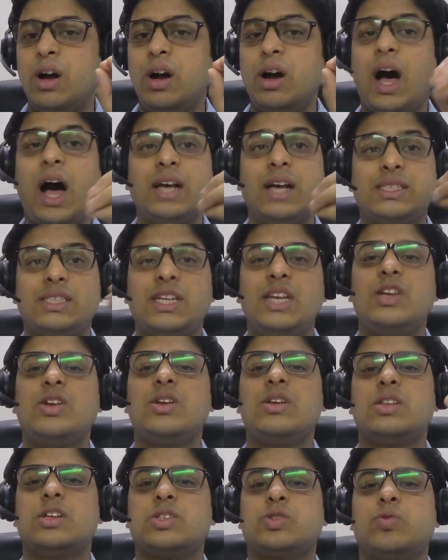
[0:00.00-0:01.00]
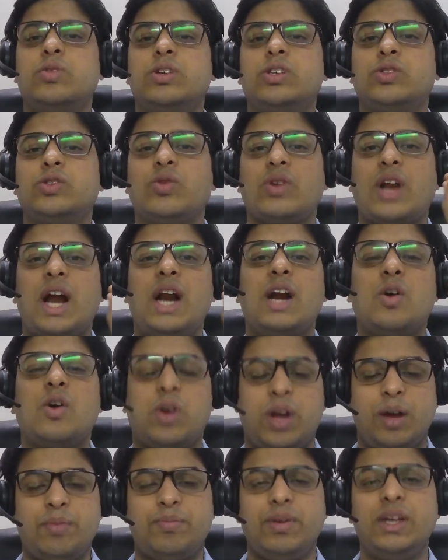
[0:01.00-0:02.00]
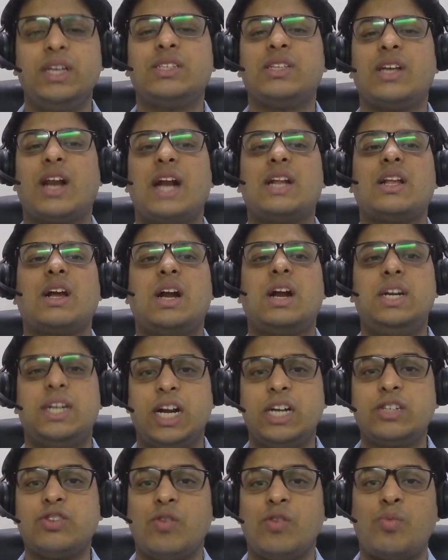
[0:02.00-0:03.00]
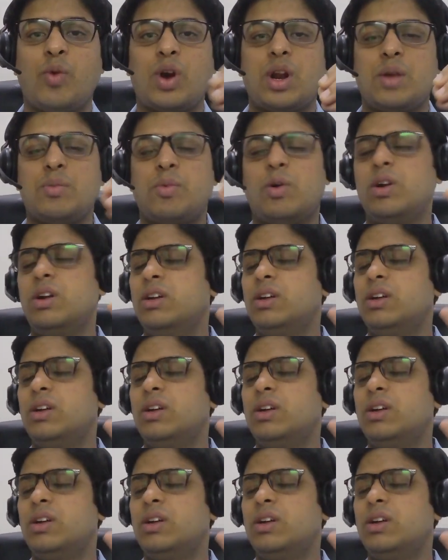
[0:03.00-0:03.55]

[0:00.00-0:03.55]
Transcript: asking the students to write, okay, please write the contents of board report,